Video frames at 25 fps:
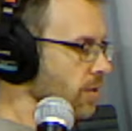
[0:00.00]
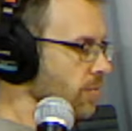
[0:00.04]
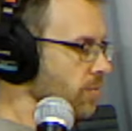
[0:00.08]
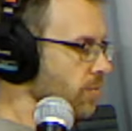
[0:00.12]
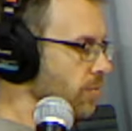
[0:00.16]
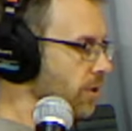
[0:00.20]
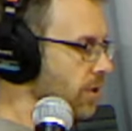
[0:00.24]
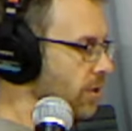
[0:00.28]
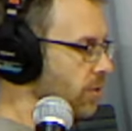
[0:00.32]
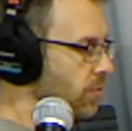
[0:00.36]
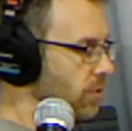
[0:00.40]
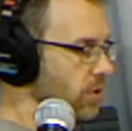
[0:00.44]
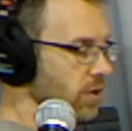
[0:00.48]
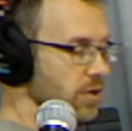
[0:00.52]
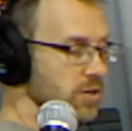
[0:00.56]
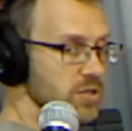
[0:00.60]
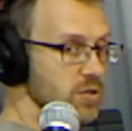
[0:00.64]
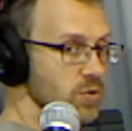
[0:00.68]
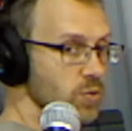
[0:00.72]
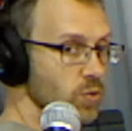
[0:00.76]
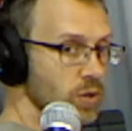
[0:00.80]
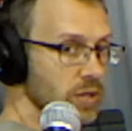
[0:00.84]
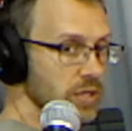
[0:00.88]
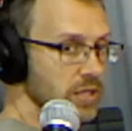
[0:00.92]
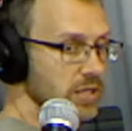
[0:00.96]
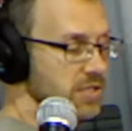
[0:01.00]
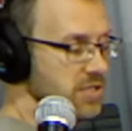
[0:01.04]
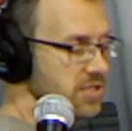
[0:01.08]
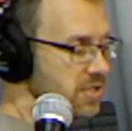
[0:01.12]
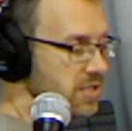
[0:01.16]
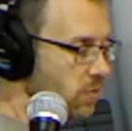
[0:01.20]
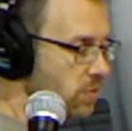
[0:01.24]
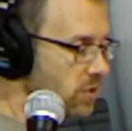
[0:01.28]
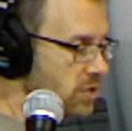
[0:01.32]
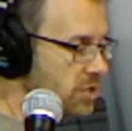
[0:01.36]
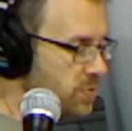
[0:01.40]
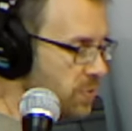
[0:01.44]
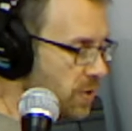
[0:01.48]
But it would also work at a
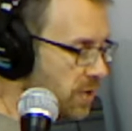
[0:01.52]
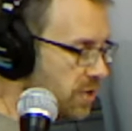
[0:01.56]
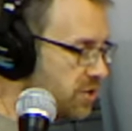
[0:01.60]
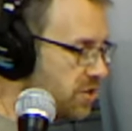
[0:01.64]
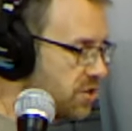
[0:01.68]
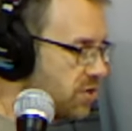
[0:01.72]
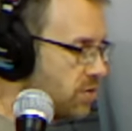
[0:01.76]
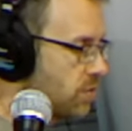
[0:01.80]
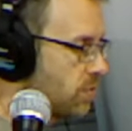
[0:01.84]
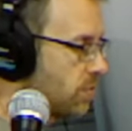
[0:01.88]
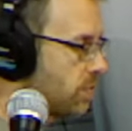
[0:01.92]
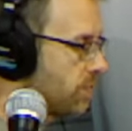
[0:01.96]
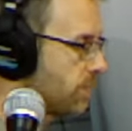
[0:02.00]
slower speed too.